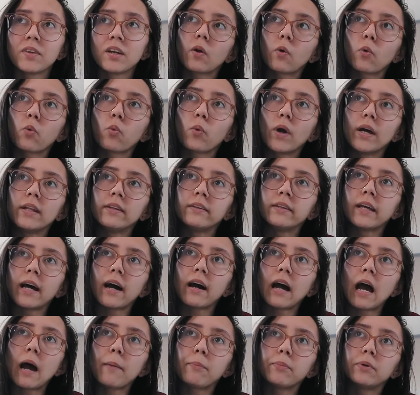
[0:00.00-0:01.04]
When that
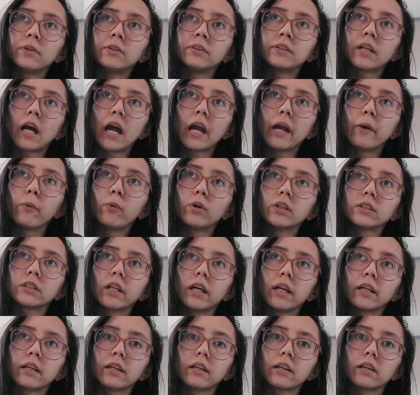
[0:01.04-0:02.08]
happened, I was
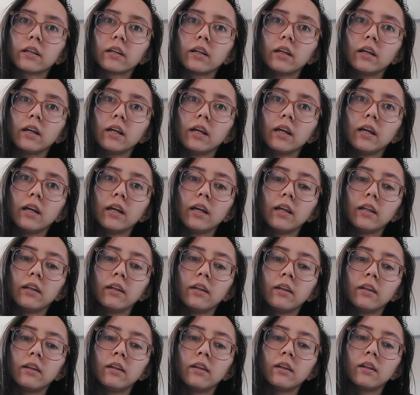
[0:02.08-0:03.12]
like
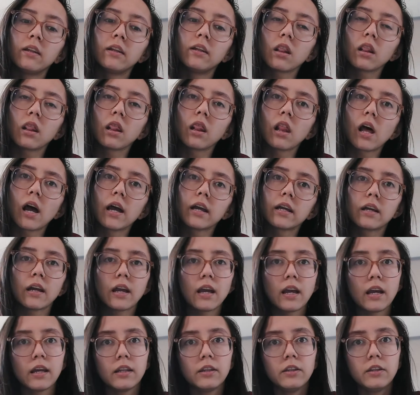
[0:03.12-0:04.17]
in like
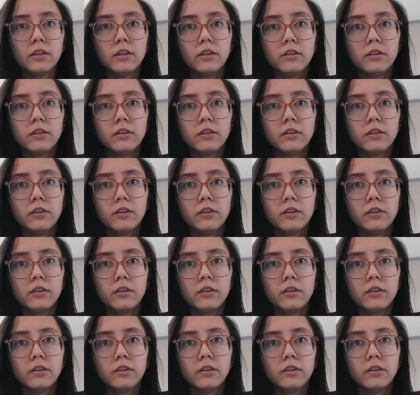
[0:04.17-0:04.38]
a